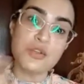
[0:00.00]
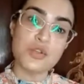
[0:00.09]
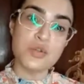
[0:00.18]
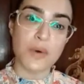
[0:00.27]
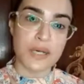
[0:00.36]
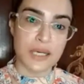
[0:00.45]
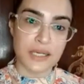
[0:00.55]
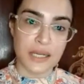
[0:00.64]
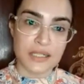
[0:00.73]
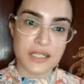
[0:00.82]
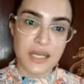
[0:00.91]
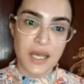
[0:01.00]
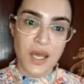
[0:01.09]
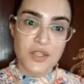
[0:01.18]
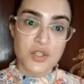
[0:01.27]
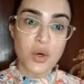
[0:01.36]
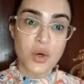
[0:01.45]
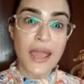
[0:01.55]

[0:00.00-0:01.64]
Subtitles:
and I used to do one at night. So